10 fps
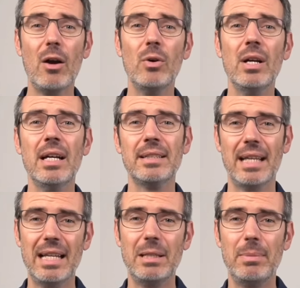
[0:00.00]
how
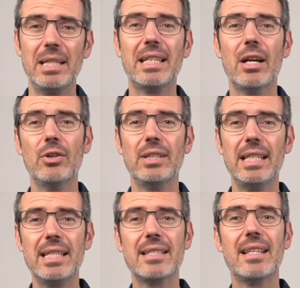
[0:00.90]
TiDB
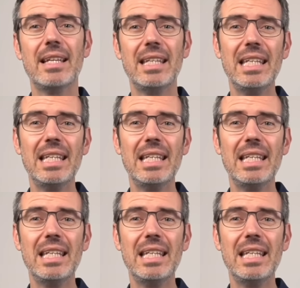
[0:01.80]
guarantees that